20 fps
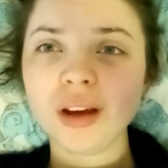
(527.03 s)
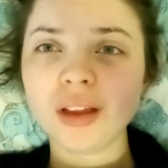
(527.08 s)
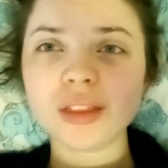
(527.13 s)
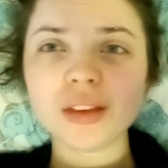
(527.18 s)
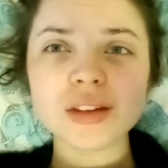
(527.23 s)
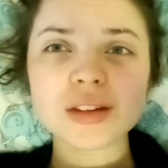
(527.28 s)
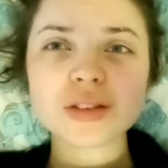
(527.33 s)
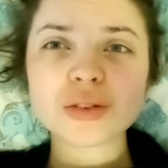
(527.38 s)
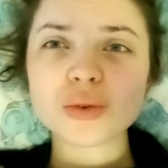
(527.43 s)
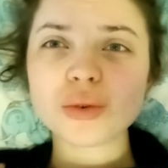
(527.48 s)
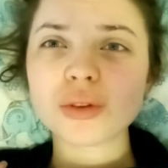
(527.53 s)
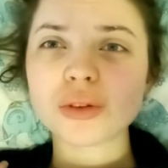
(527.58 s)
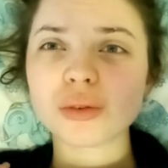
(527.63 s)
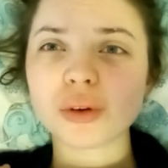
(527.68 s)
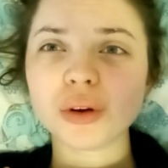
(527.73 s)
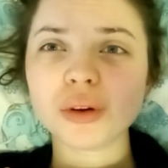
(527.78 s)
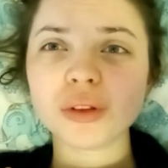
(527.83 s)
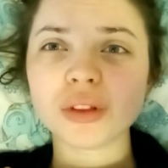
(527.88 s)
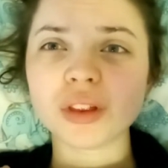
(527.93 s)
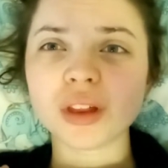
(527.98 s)
This sore
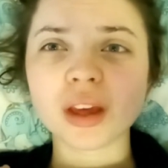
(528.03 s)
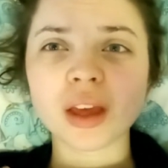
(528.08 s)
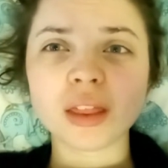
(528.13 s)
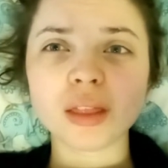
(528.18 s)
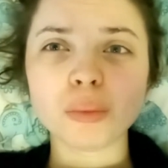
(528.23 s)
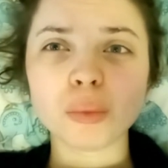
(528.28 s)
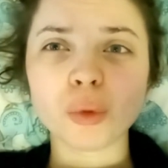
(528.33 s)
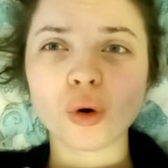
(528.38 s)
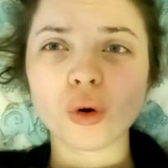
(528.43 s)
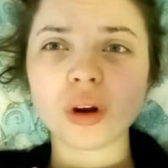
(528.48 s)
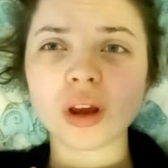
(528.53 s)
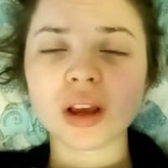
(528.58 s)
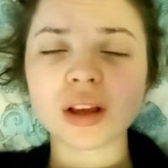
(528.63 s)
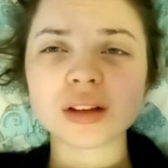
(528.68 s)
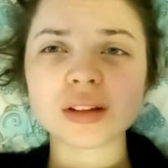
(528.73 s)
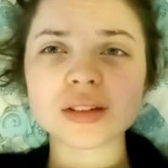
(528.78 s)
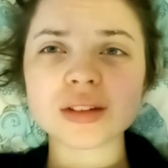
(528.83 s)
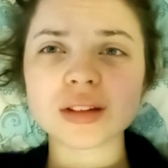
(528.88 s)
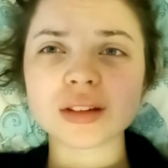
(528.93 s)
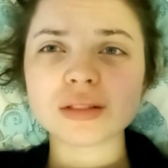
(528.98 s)
throat thing in the
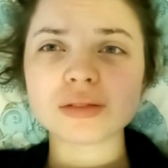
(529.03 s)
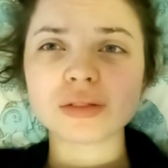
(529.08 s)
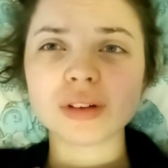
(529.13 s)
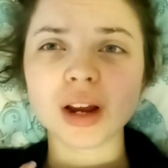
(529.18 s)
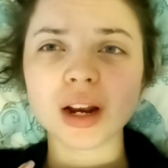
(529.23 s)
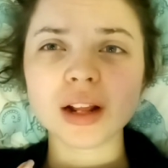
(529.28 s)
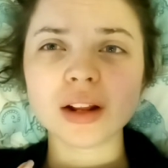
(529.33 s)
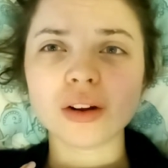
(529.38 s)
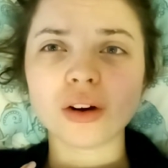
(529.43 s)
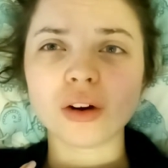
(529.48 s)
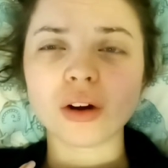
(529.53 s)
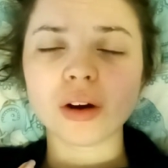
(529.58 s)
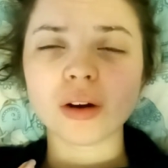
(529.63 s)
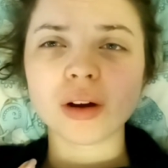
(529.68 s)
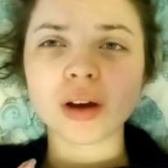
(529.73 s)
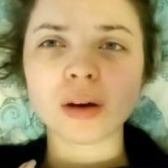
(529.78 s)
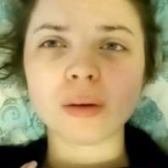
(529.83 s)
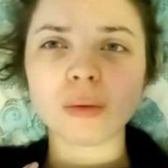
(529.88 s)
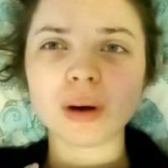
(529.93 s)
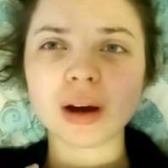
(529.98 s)
mornings is really not
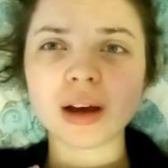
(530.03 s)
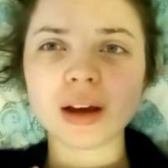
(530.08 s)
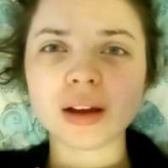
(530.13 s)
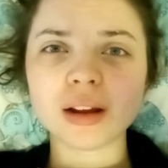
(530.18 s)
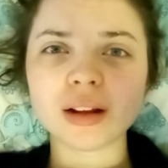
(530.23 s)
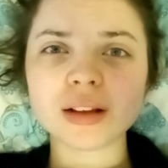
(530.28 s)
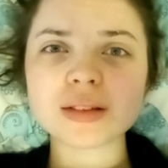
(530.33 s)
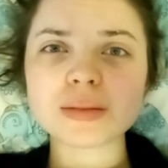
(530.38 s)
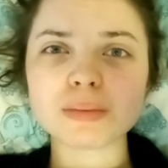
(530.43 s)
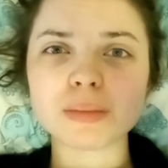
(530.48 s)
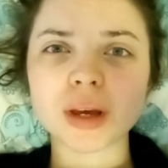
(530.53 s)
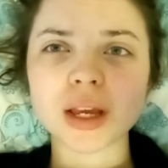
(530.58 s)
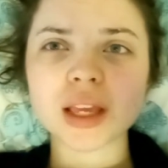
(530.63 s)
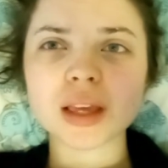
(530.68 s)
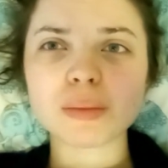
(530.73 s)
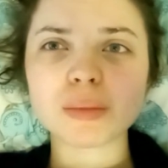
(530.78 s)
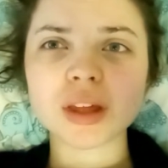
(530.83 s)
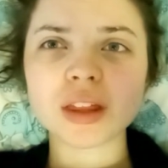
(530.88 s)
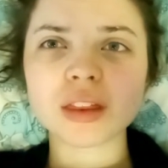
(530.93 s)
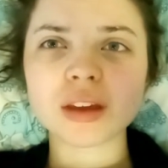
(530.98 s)
going away, and it's
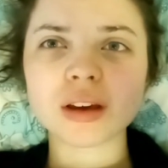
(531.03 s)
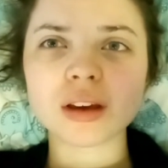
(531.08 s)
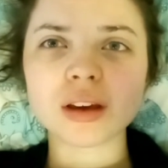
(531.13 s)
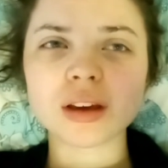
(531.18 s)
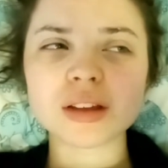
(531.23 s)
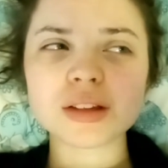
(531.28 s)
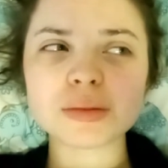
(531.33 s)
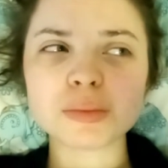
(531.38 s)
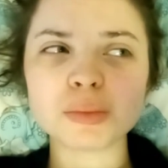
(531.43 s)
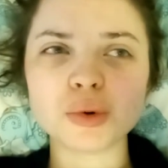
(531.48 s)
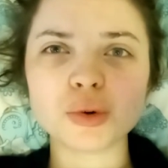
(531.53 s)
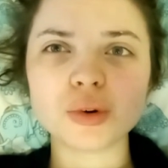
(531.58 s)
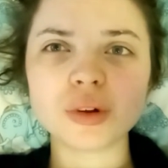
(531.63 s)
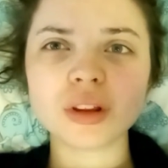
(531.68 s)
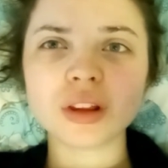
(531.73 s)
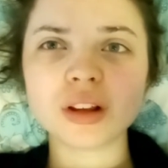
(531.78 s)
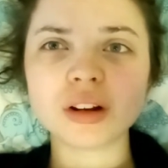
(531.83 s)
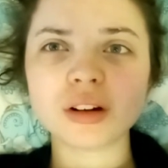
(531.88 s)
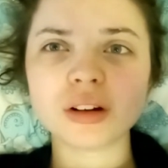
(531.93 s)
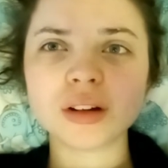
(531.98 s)
making me think it's more
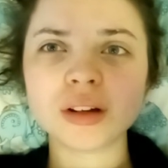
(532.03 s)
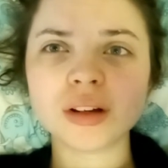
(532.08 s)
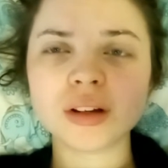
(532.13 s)
than